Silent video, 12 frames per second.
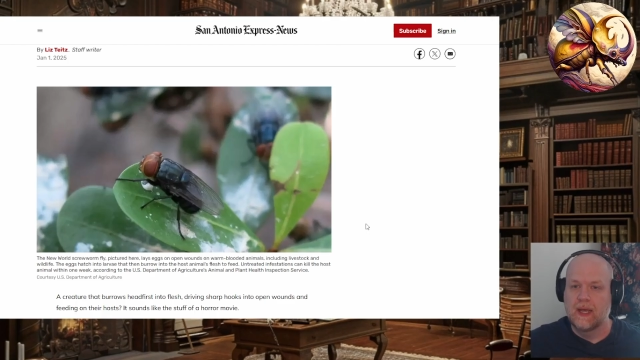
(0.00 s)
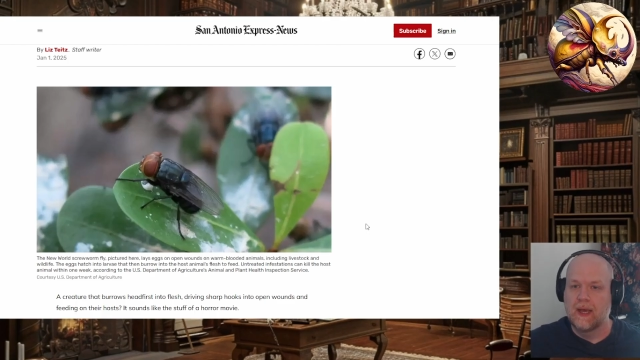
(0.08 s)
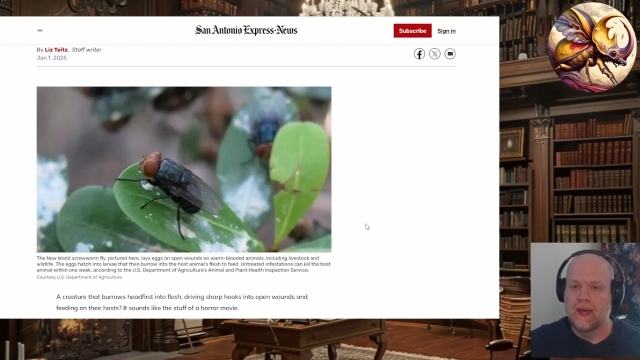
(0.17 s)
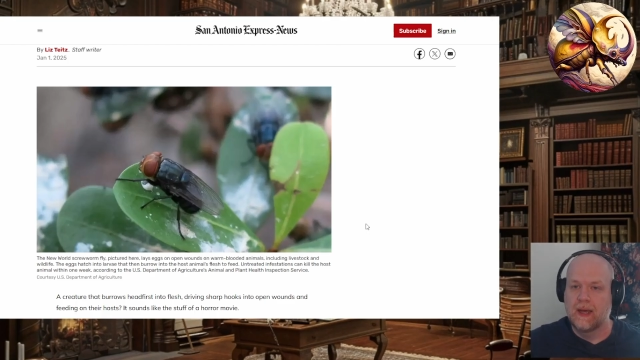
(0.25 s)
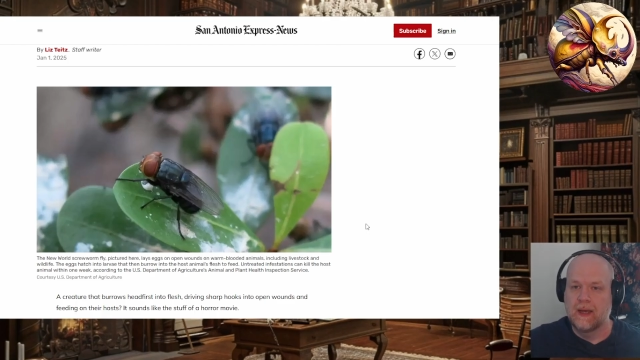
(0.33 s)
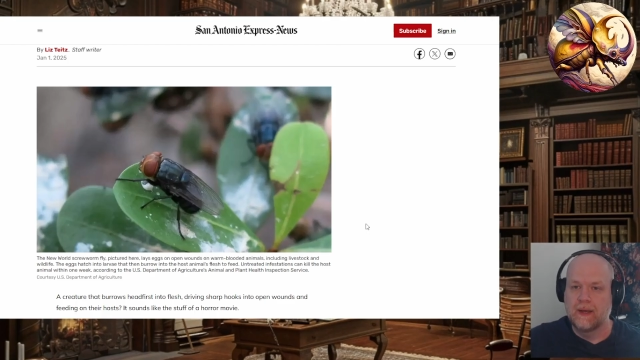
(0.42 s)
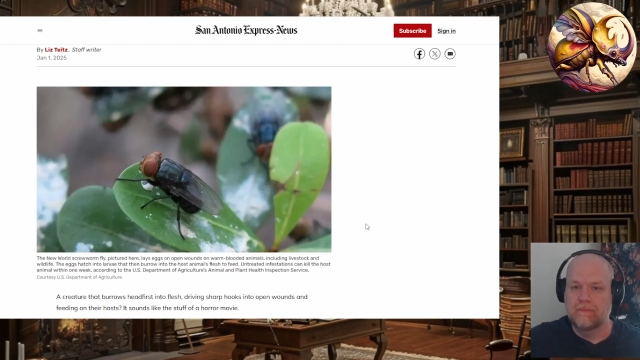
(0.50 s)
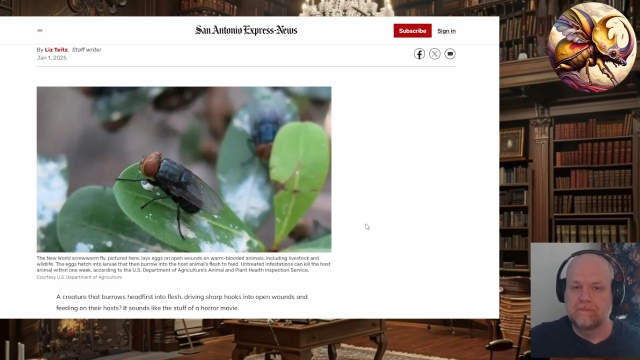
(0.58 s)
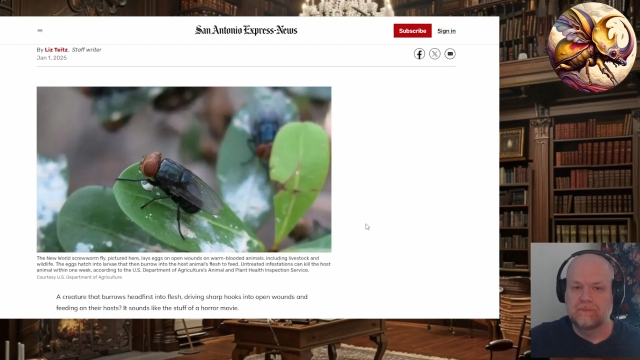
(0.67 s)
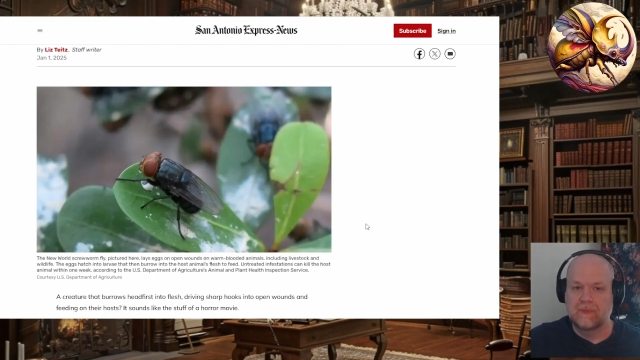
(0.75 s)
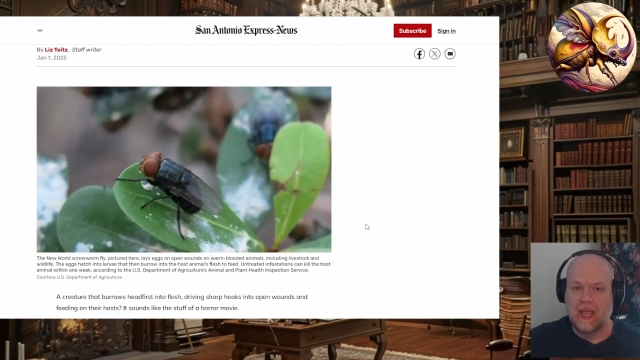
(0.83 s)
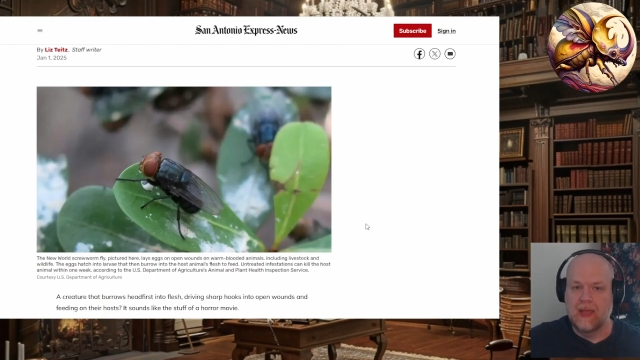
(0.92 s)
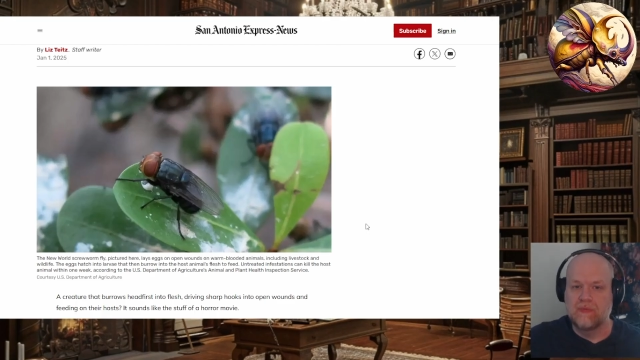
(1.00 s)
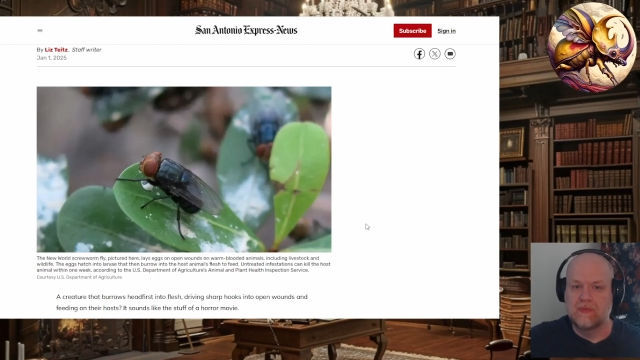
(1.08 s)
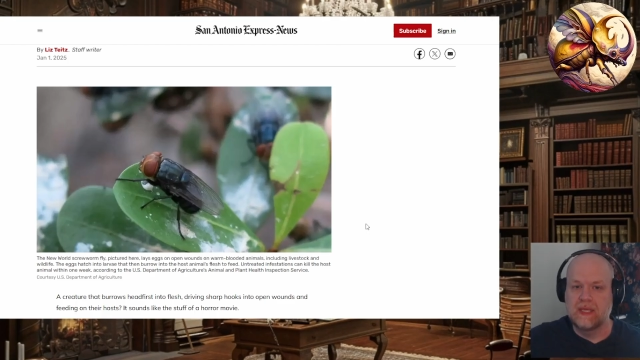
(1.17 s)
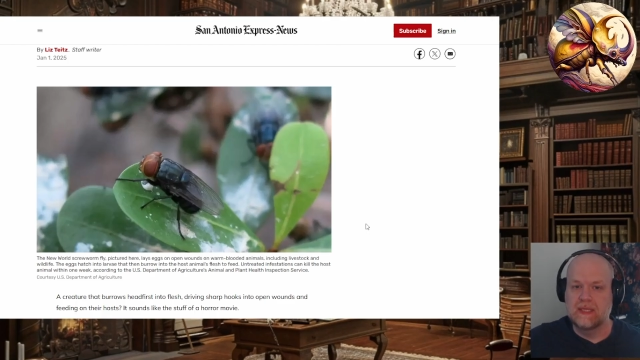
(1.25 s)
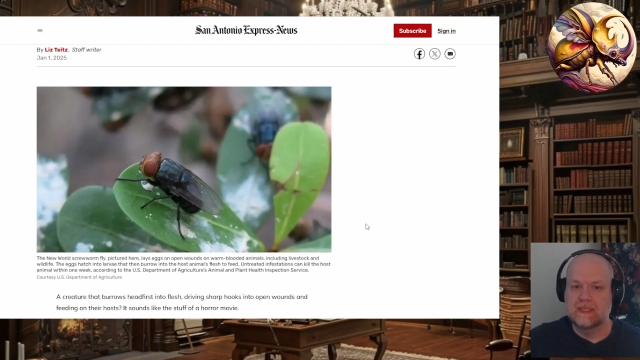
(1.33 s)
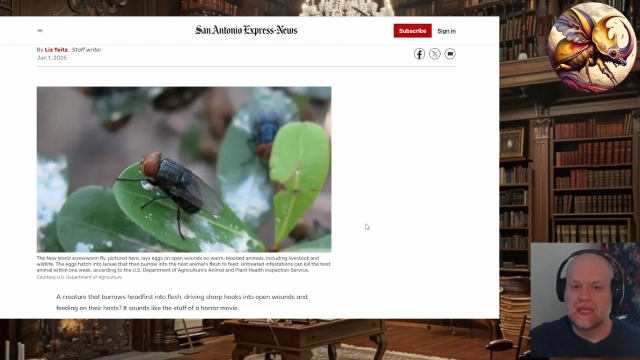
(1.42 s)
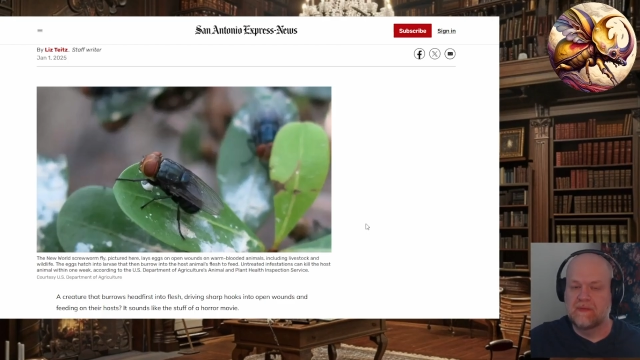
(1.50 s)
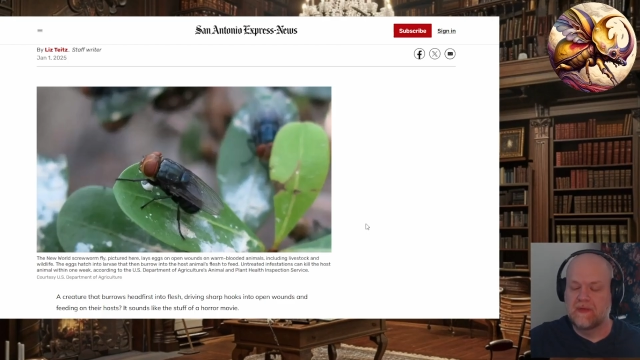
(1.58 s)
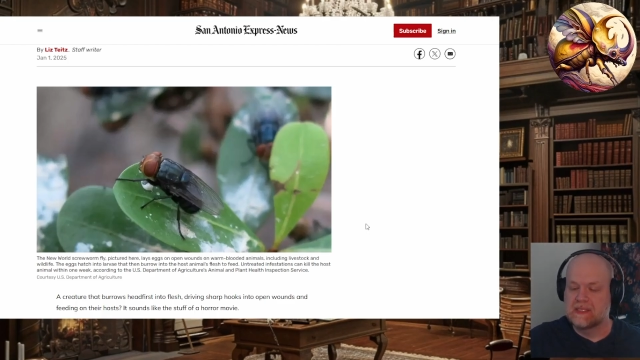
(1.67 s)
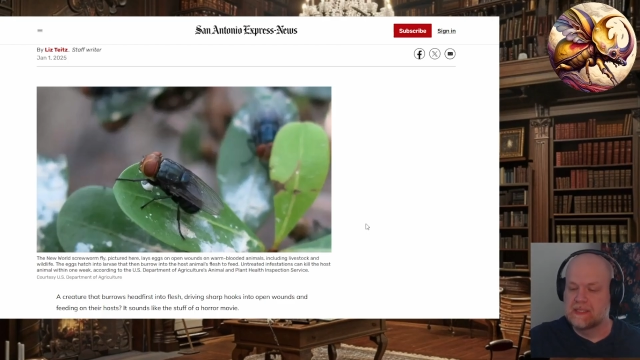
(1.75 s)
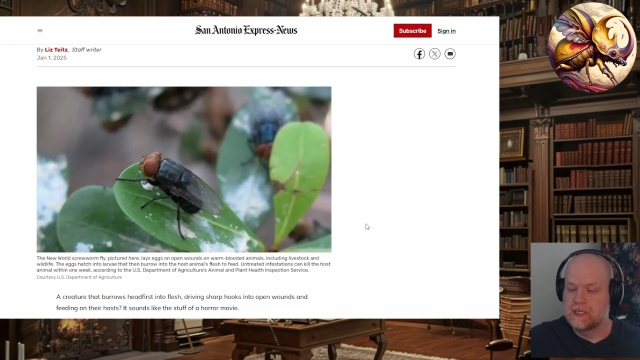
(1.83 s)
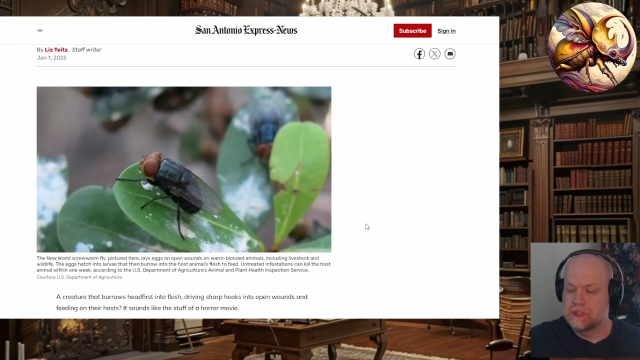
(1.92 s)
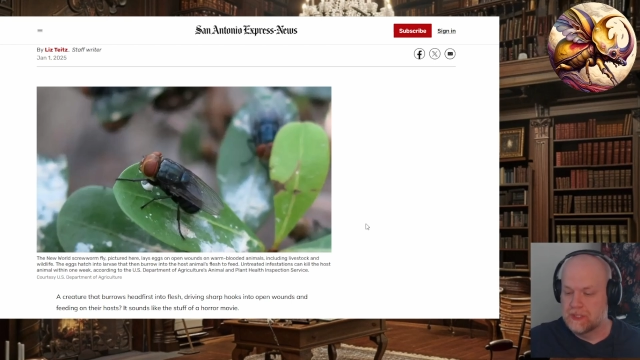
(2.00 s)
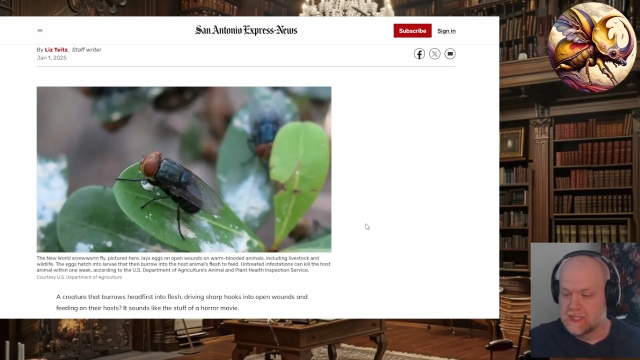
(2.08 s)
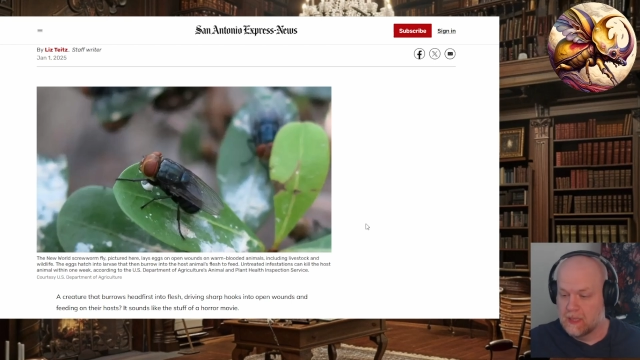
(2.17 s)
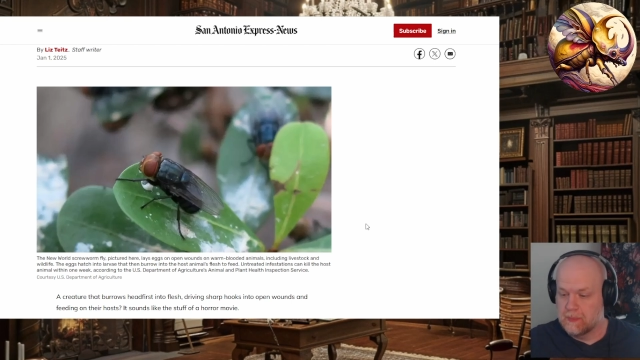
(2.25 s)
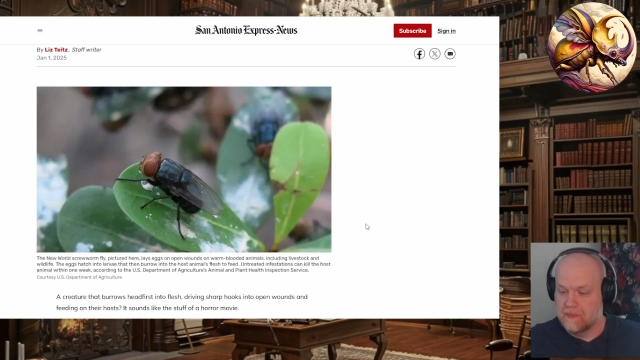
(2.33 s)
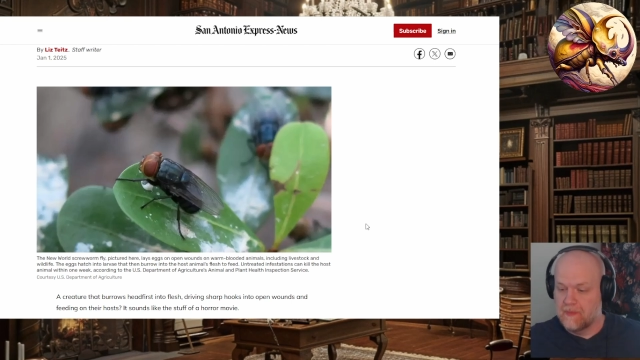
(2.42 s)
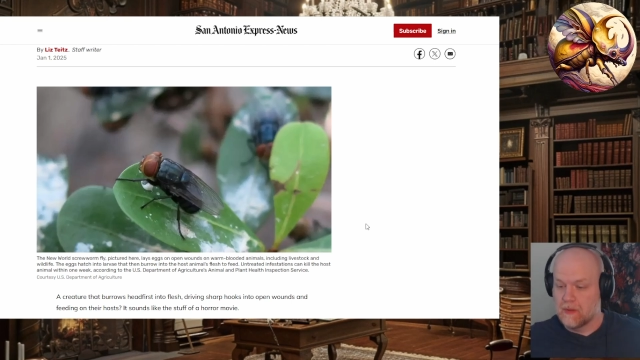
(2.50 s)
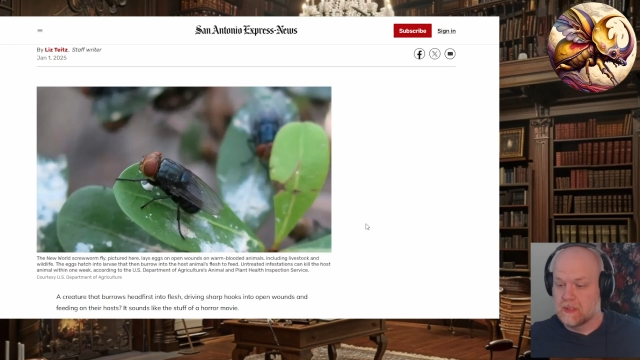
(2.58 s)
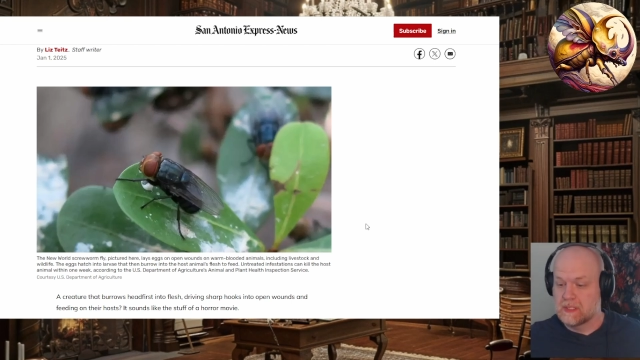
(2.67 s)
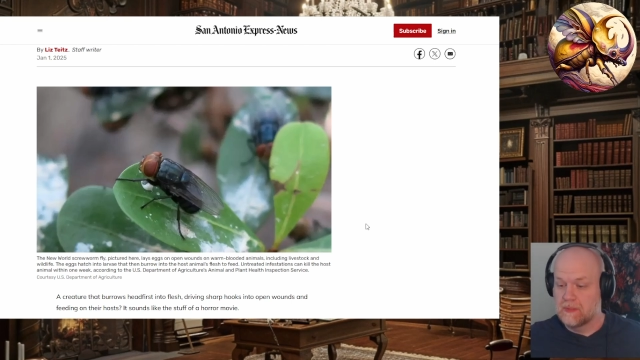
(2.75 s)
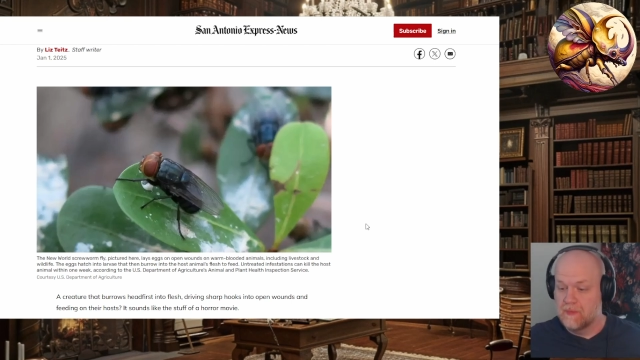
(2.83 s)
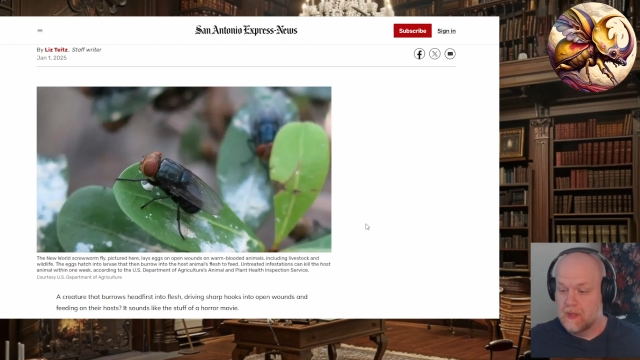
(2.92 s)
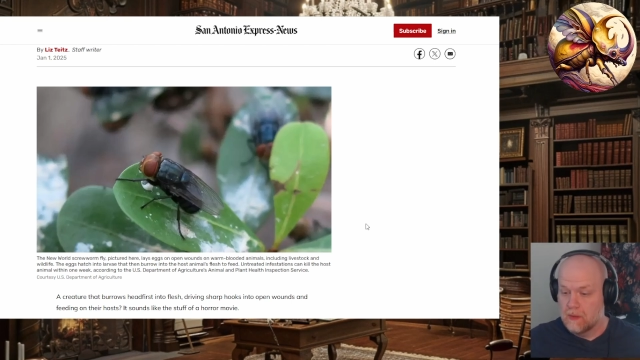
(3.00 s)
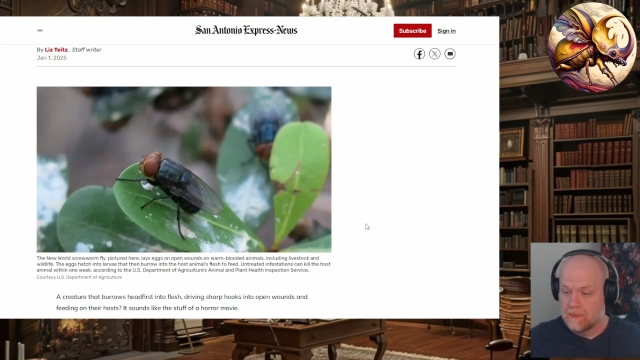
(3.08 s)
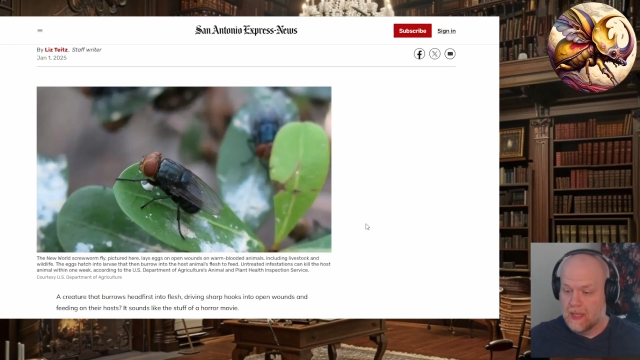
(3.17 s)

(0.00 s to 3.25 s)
And these infestations can be very severe.